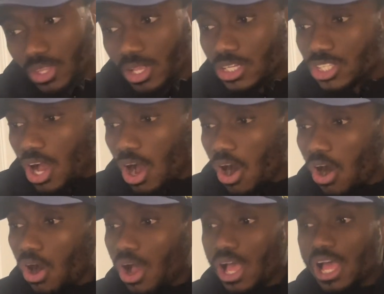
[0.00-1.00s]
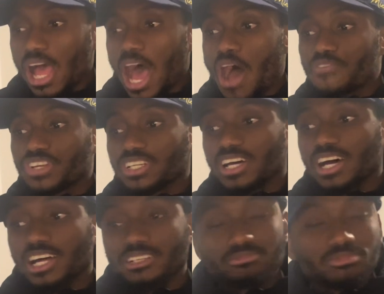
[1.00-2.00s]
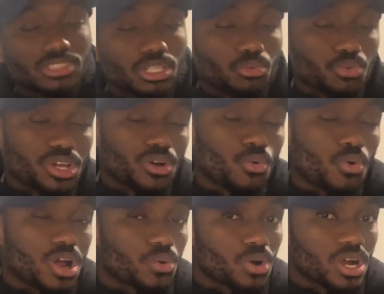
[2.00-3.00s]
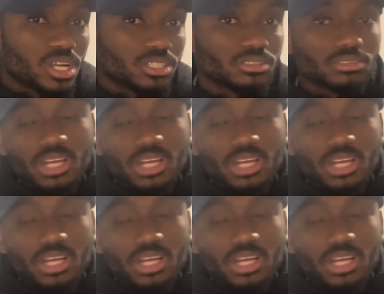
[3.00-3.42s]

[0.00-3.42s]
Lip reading: So after that, we are 1-1.